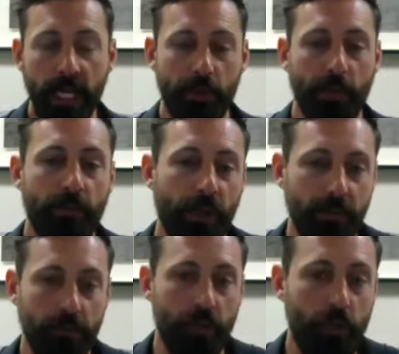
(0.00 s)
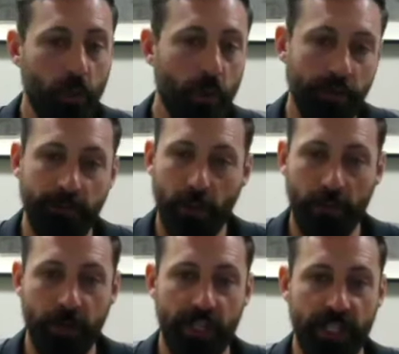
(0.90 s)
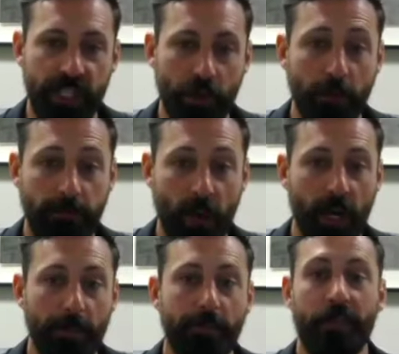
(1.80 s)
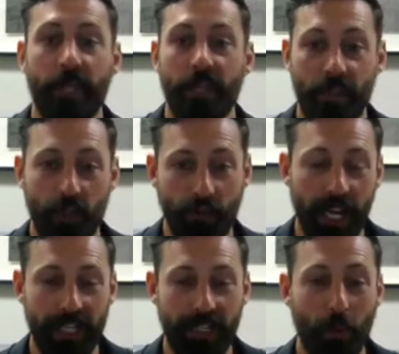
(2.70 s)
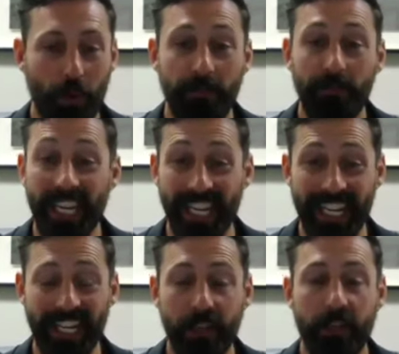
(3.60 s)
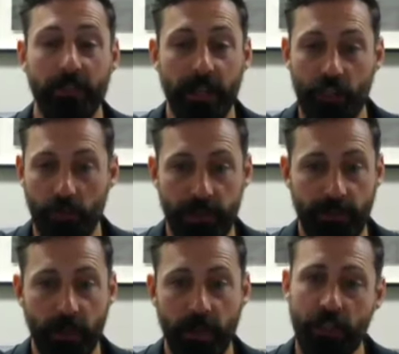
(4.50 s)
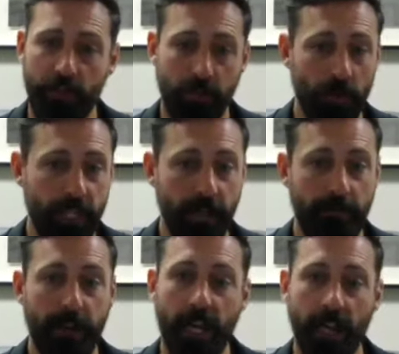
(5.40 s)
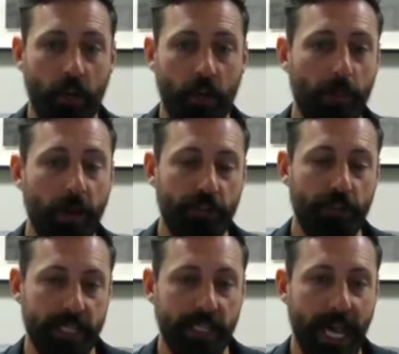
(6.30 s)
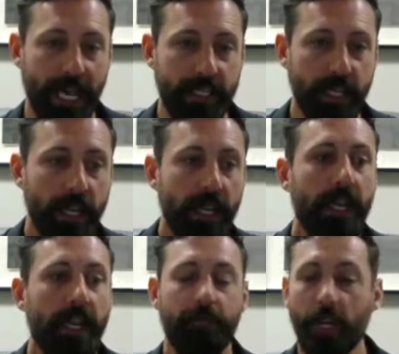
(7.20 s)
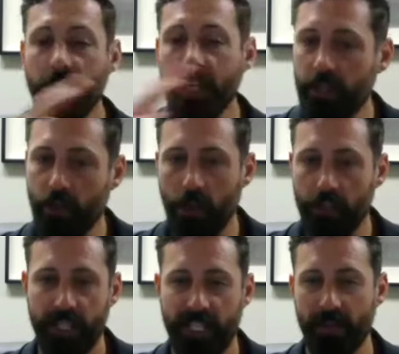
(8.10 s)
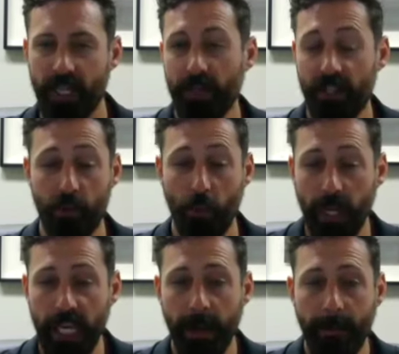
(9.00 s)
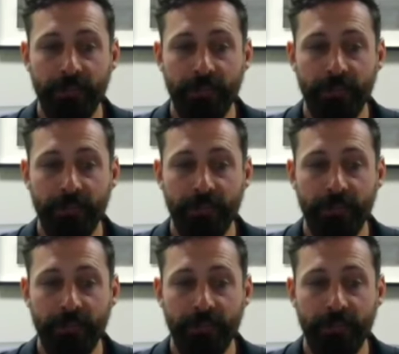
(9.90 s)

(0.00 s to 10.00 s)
So we've gone through 2 order of operations so far. Correct order of eating, vegetables first, protein and fat, carbohydrates last. If we're going to indulge in some time of sweet,